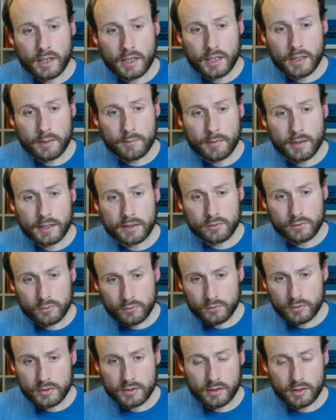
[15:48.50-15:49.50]
And
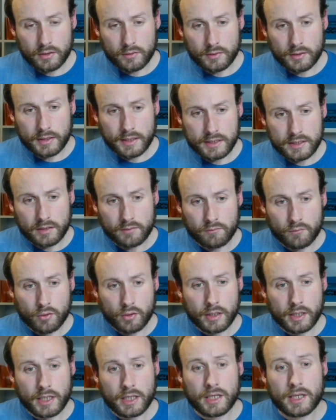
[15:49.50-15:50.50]
also, unless I'm
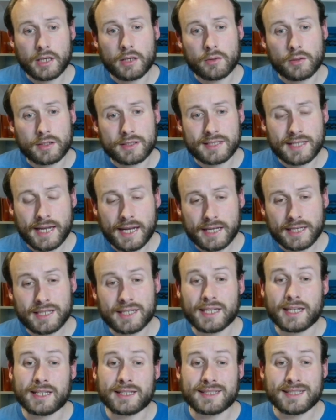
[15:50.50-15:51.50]
wrong here, it will attack.
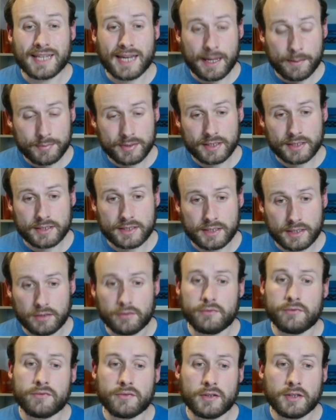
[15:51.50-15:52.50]
It taps
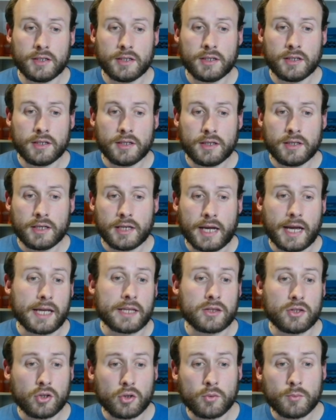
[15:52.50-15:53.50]
itself,
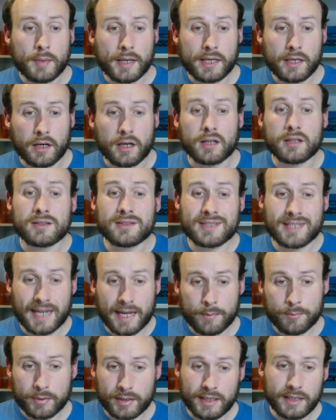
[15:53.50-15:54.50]
and you may
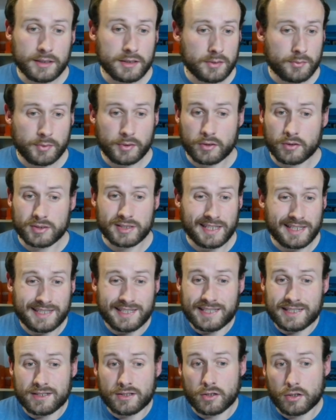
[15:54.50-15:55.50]
untap it because
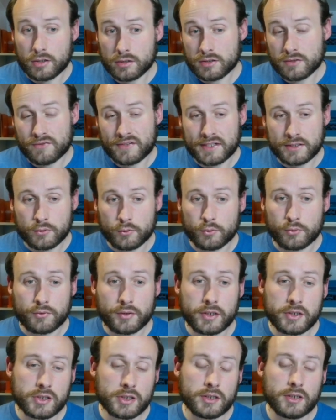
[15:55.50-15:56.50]
it is an artifact or
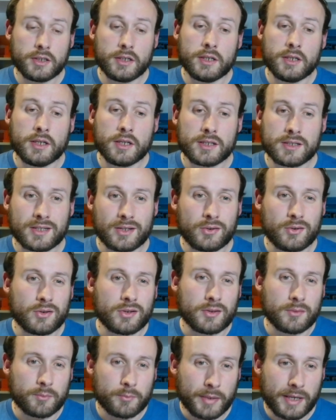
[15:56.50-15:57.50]
creature. So you
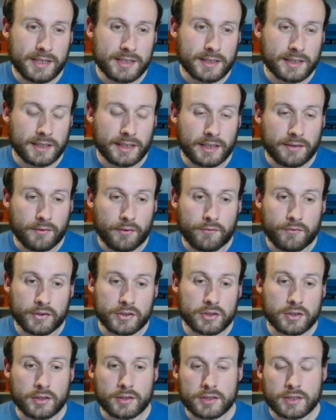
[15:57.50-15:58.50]
can basically give it
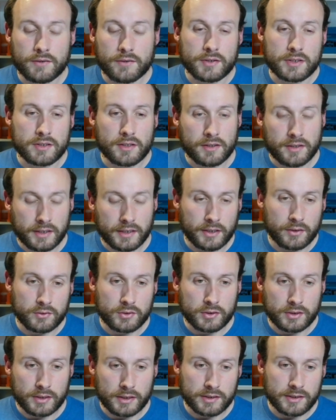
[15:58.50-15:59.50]
vigilance if there's nothing
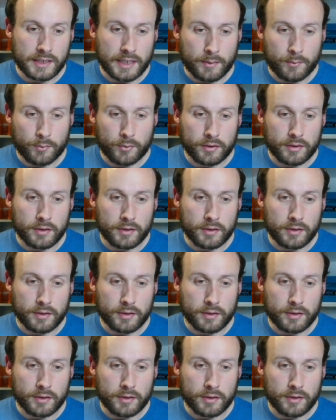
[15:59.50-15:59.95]
else you need to tap